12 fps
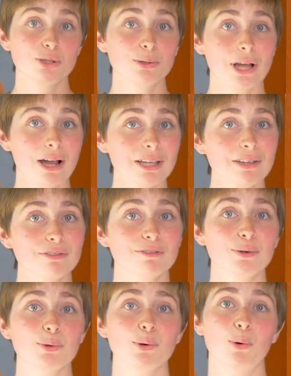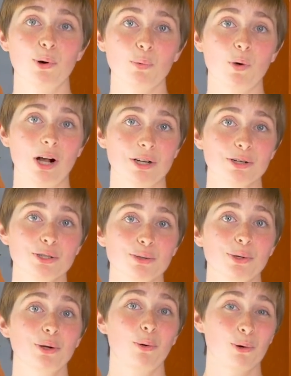Do not give food or water
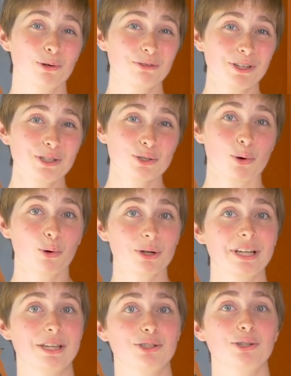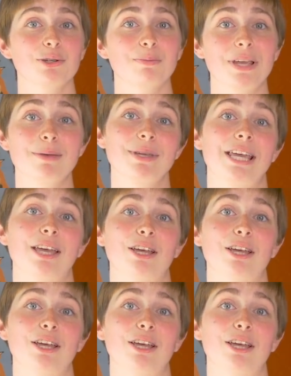to an orphaned or injured baby